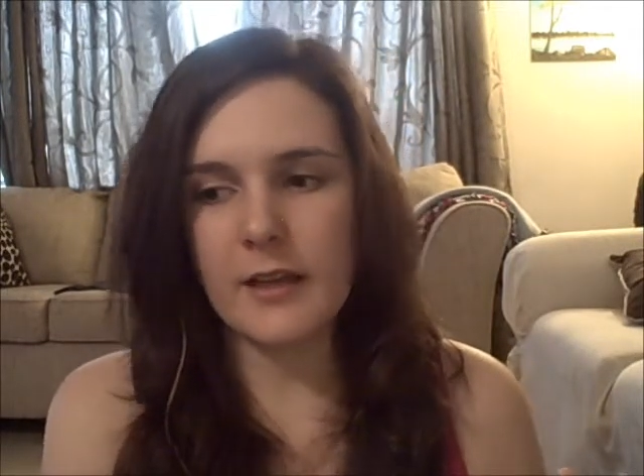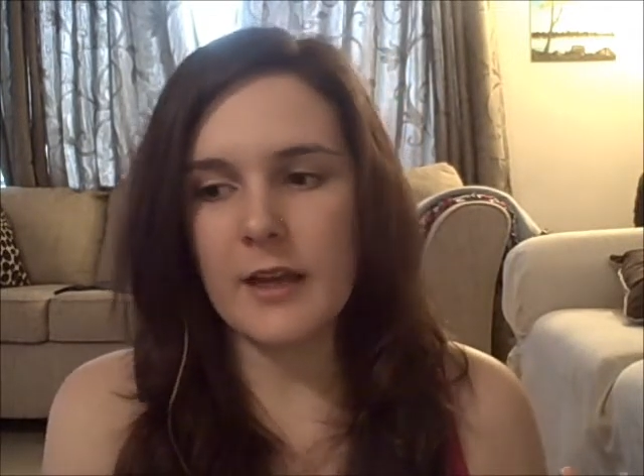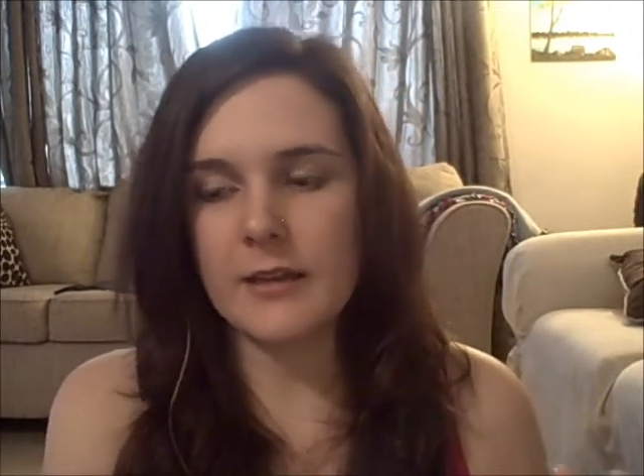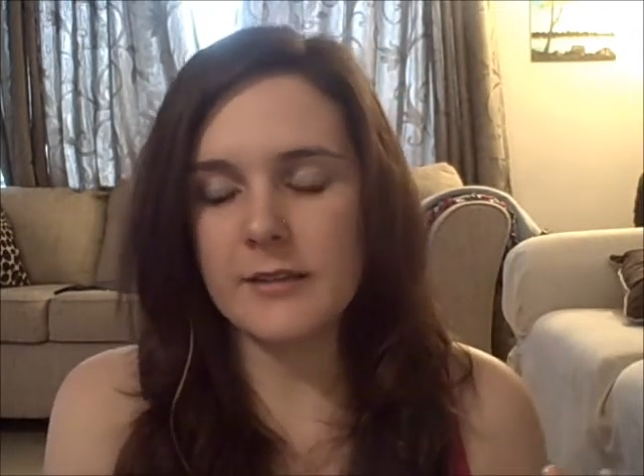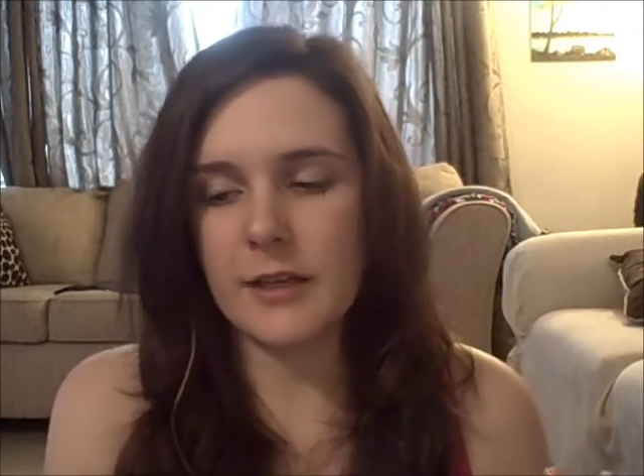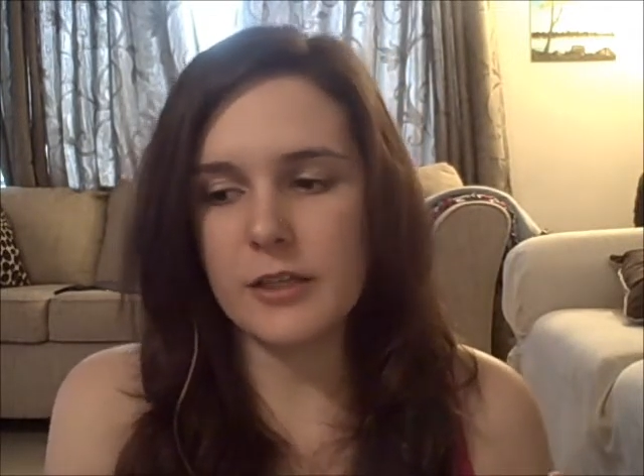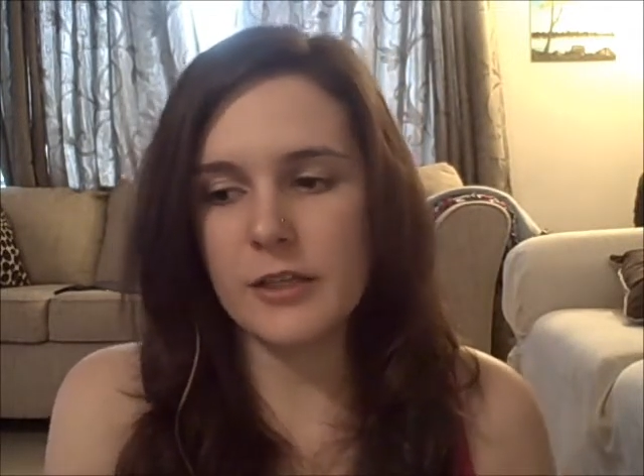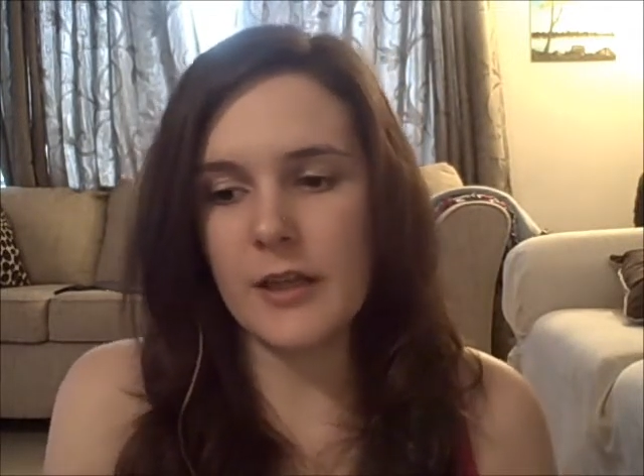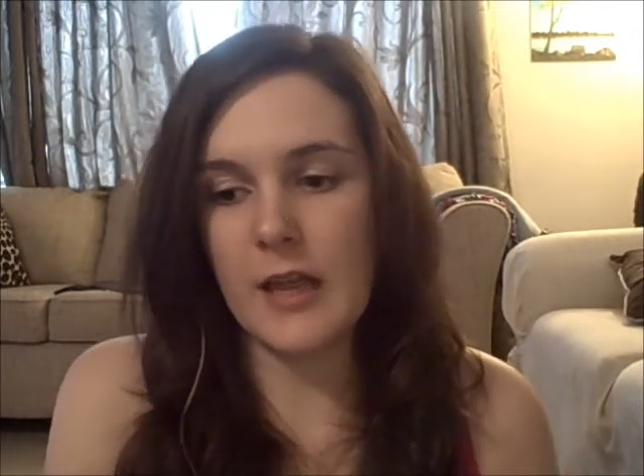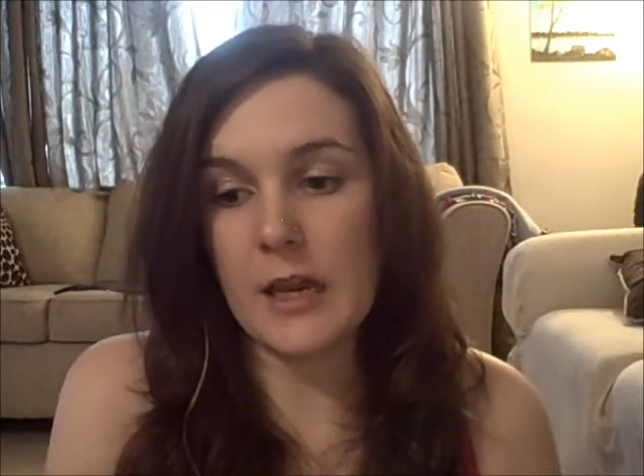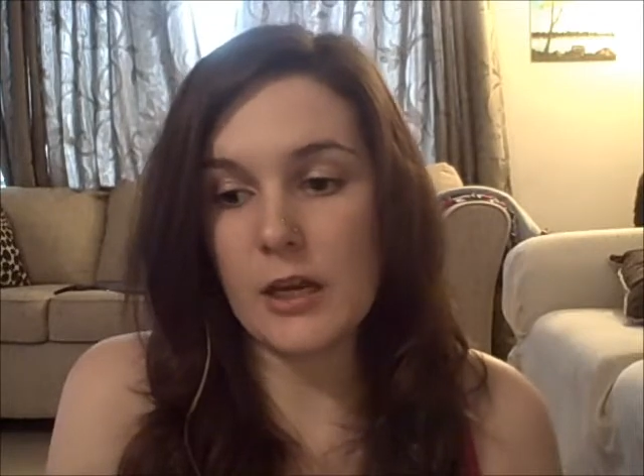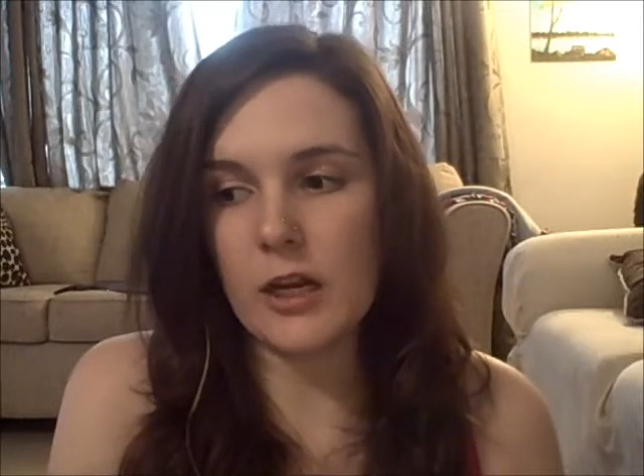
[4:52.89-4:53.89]
extension
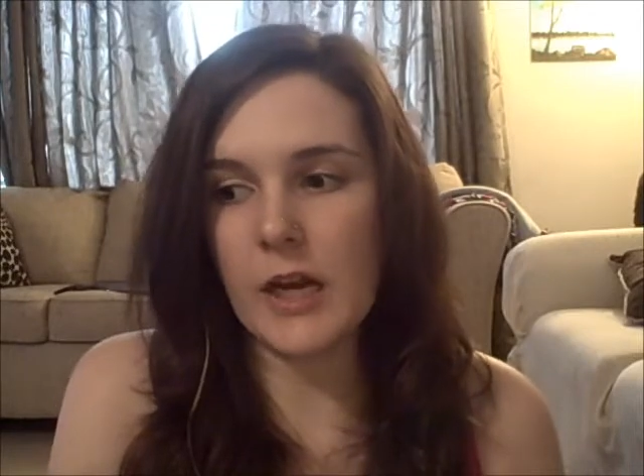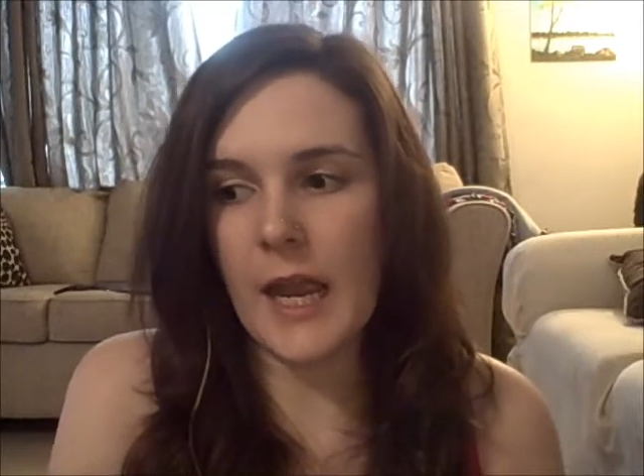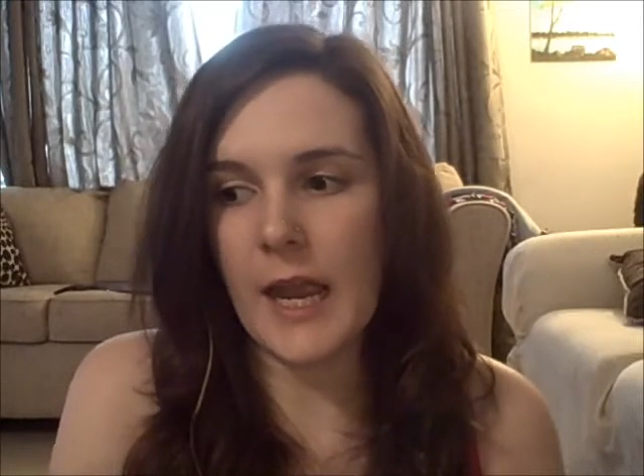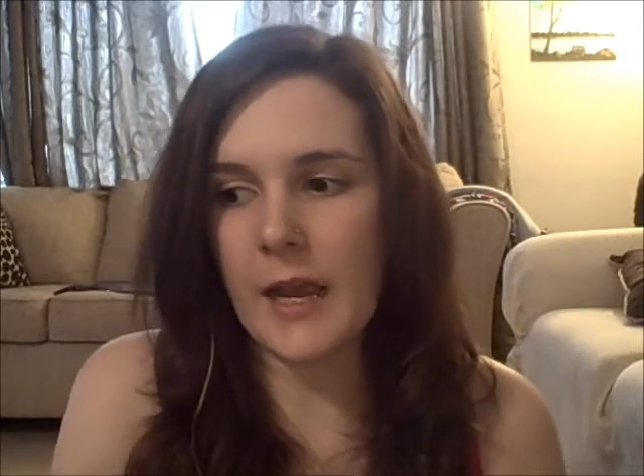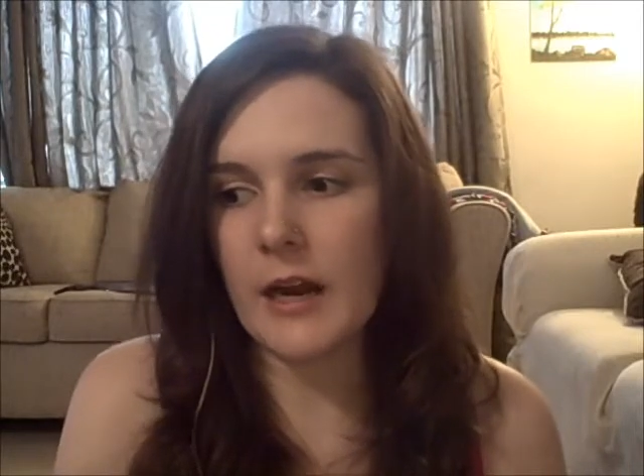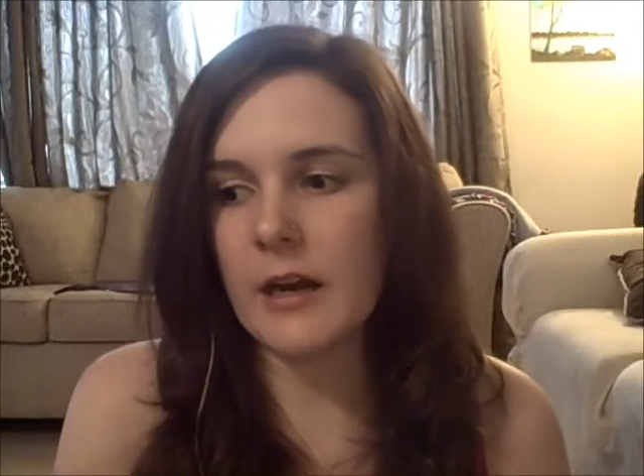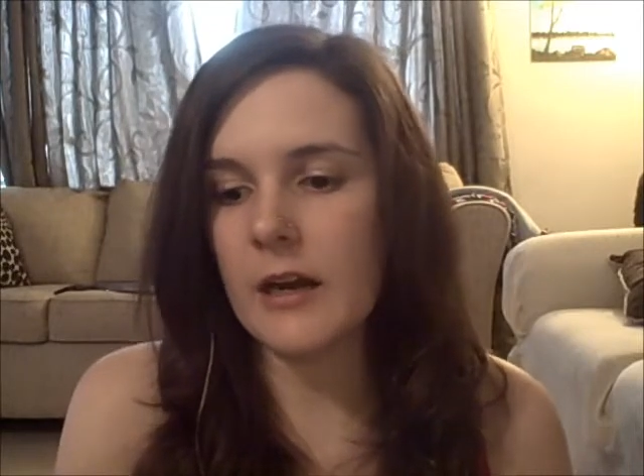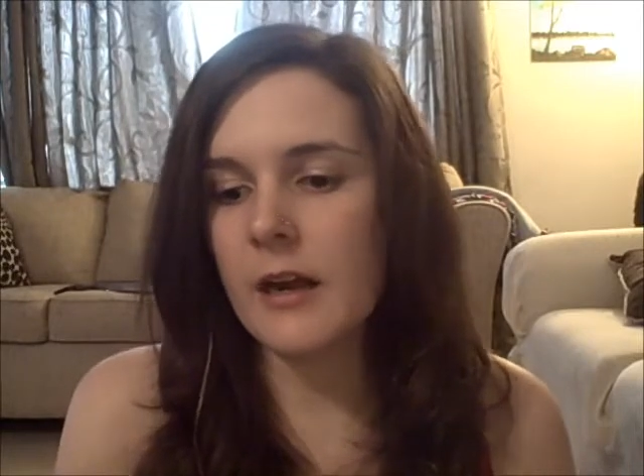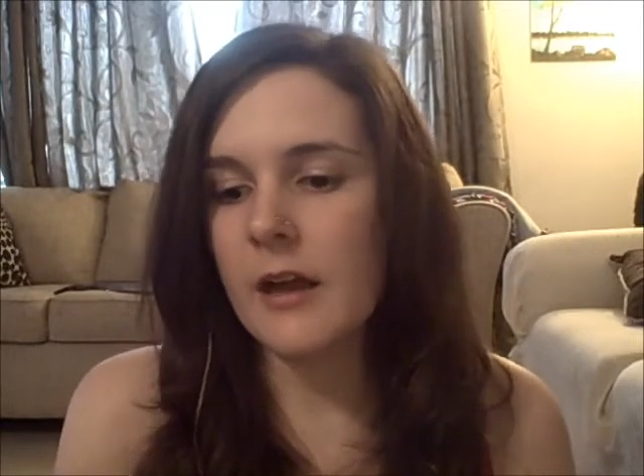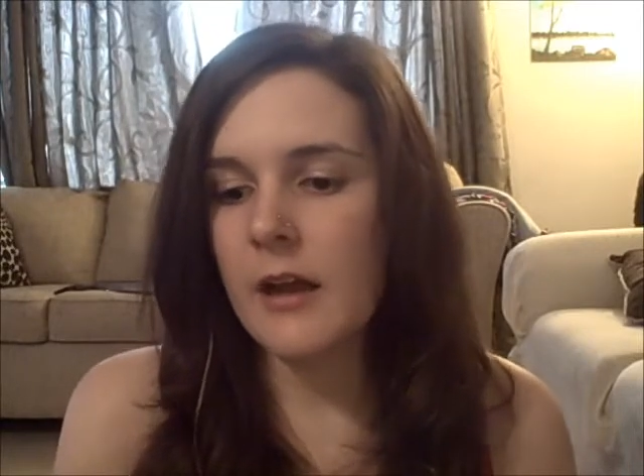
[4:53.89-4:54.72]
in your hair.